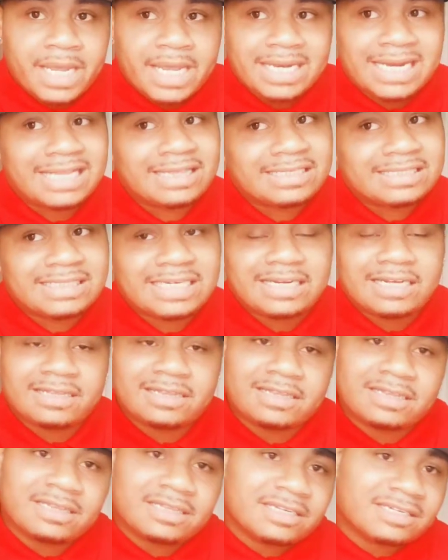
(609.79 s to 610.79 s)
And not to say
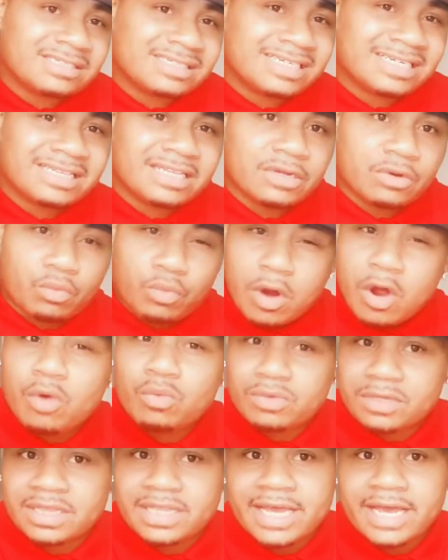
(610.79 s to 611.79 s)
that there's anything
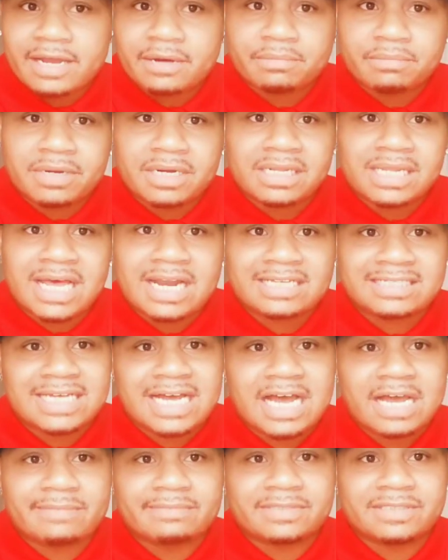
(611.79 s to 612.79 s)
wrong with that, but a lot of
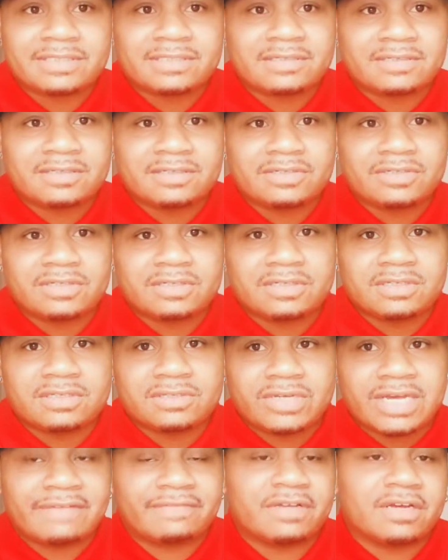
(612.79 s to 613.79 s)
times
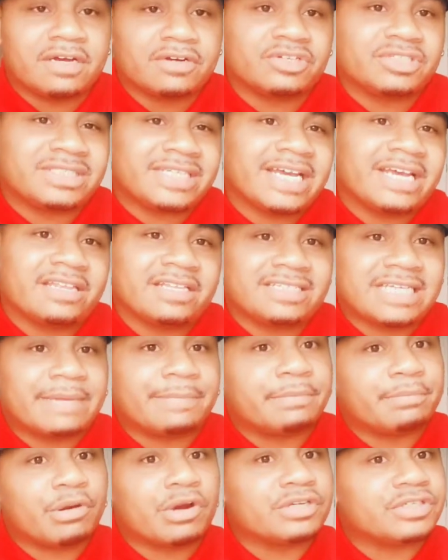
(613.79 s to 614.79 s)
you have to understand the
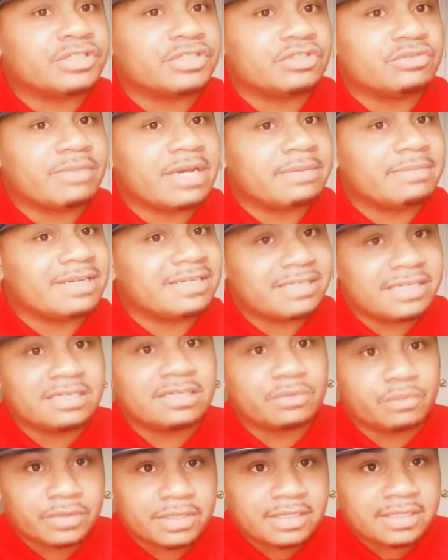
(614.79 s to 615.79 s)
type of person you may be
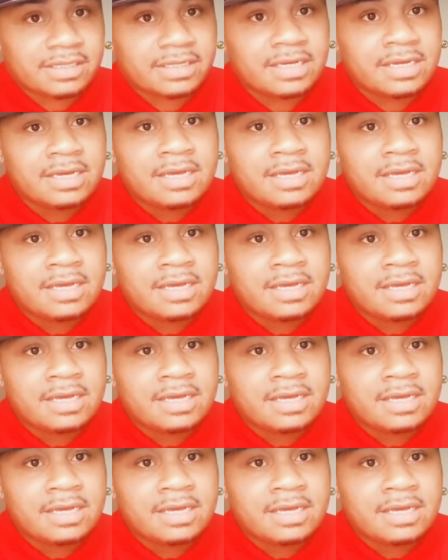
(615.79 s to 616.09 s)
dealing with.